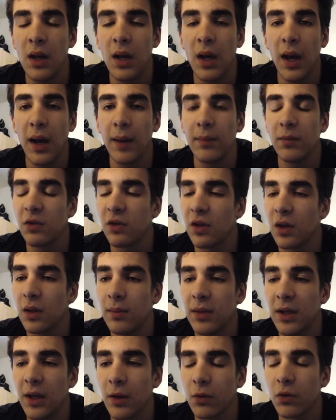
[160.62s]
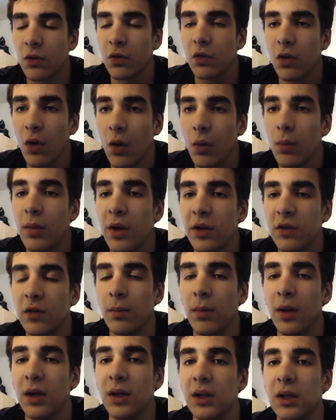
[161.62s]
I'm just going to be out so much
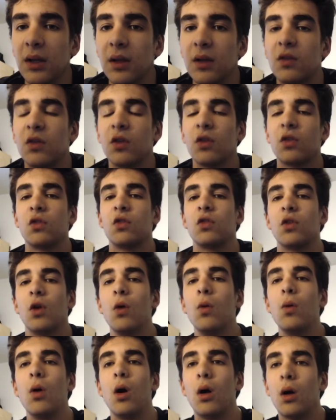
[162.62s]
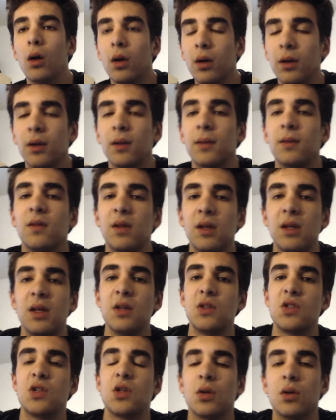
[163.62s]
money. It's just so hard to
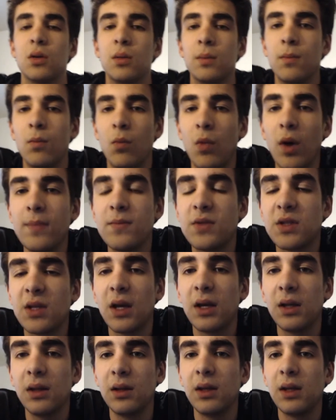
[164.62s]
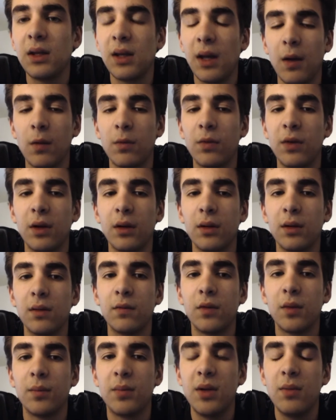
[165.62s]
get your website link out there and
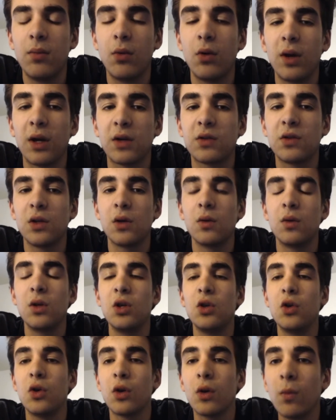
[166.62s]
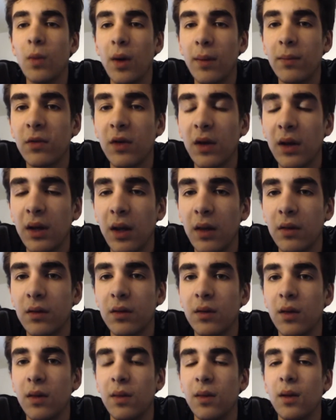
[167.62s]
for people to actually go to your website other
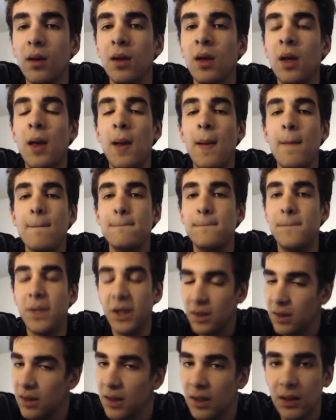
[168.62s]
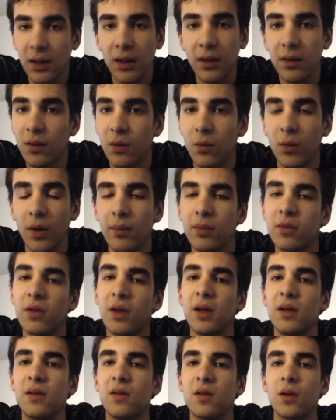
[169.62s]
than the billion other
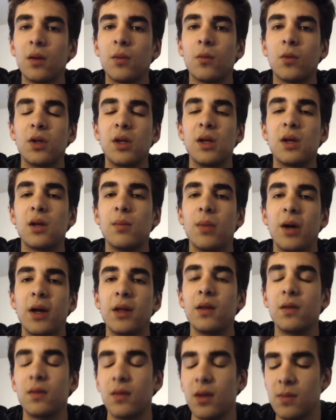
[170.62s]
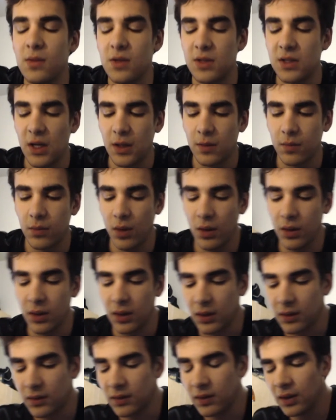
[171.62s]
websites where they could buy the same exact
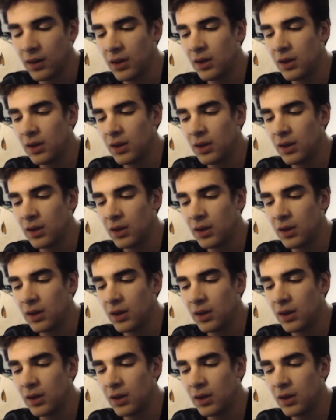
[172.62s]
product.